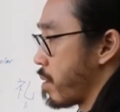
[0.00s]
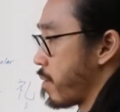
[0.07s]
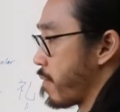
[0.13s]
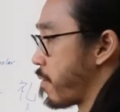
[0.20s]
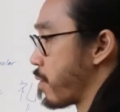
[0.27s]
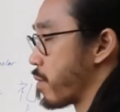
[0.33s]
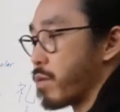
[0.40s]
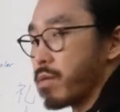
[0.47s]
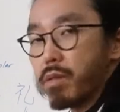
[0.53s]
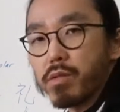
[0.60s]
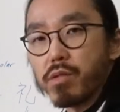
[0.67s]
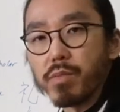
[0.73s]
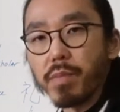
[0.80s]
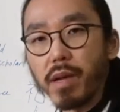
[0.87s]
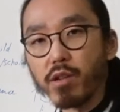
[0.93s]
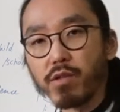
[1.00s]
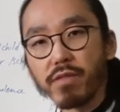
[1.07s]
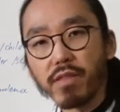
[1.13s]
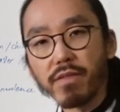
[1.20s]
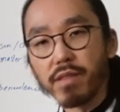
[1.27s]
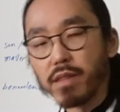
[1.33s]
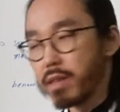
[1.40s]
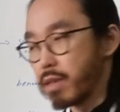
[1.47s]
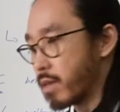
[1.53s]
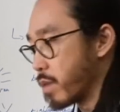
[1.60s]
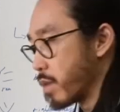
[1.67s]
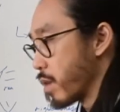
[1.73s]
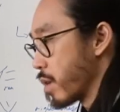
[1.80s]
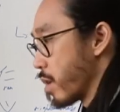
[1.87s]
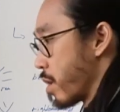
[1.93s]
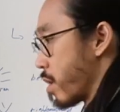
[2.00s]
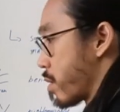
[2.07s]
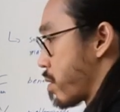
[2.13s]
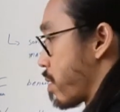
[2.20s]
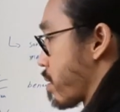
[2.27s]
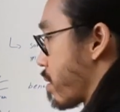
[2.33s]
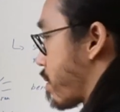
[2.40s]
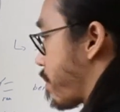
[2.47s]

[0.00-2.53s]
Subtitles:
Further on to page 15, Dr.